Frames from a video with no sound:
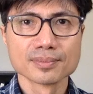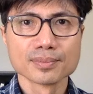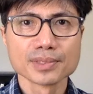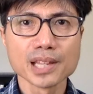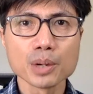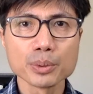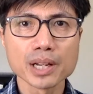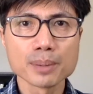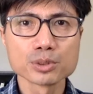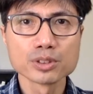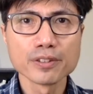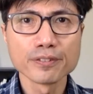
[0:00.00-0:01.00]
Now we
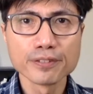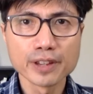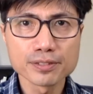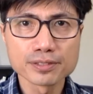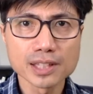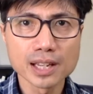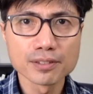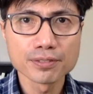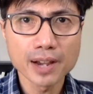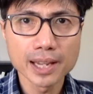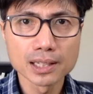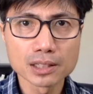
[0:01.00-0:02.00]
come to the fifth and
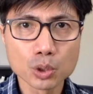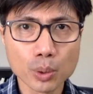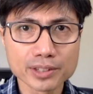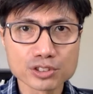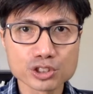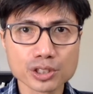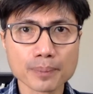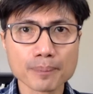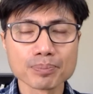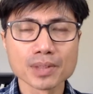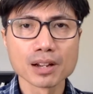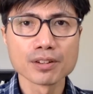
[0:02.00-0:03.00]
final question
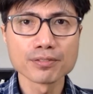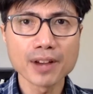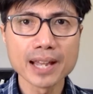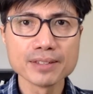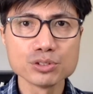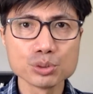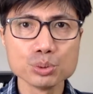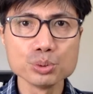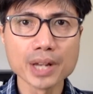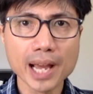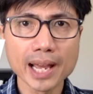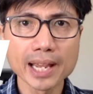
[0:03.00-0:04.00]

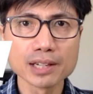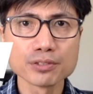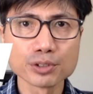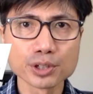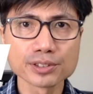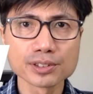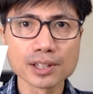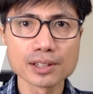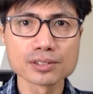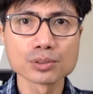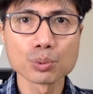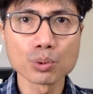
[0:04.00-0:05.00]
529
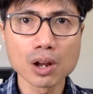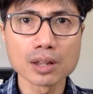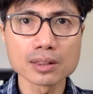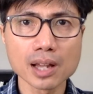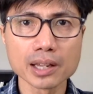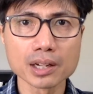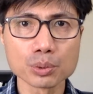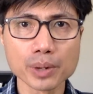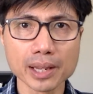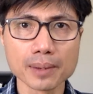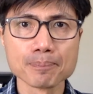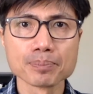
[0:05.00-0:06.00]
versus Roth
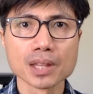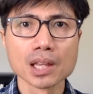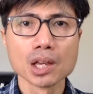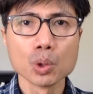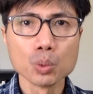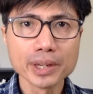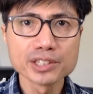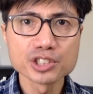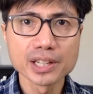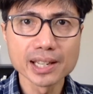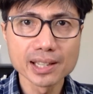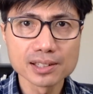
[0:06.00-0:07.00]
IRA.
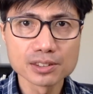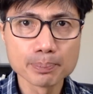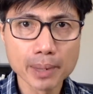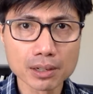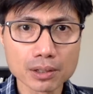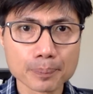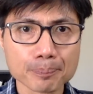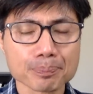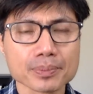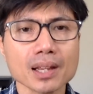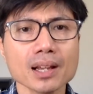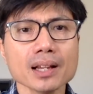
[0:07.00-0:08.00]
Which is better?
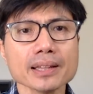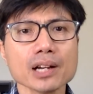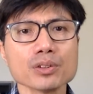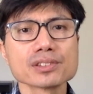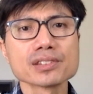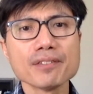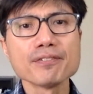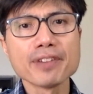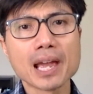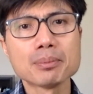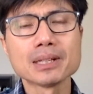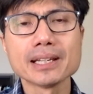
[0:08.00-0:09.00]
Now, some
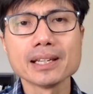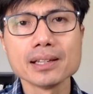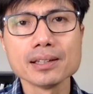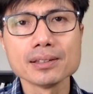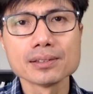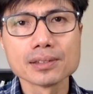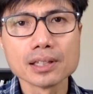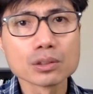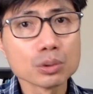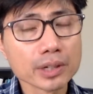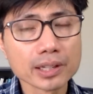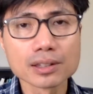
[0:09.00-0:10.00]
families,
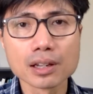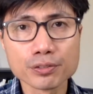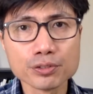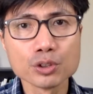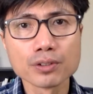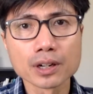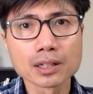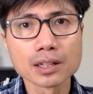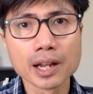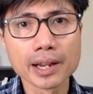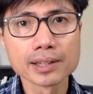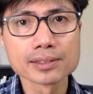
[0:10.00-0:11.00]
including a few of our
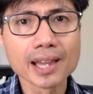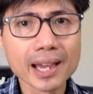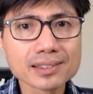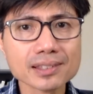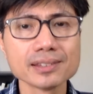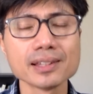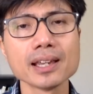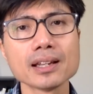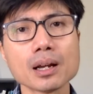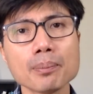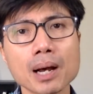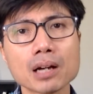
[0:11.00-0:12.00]
clients,
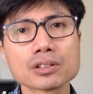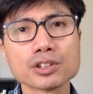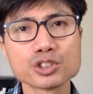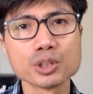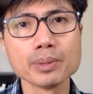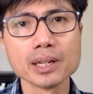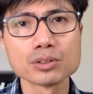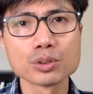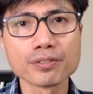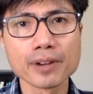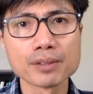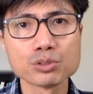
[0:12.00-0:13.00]
hesitate about contributing to a
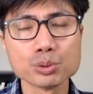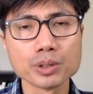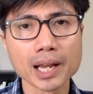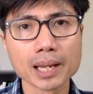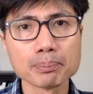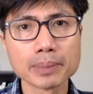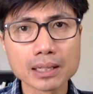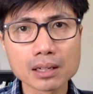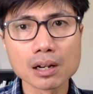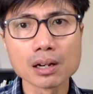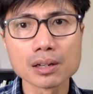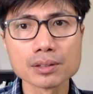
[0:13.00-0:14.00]
529
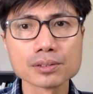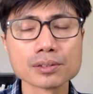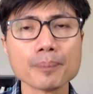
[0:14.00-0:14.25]
because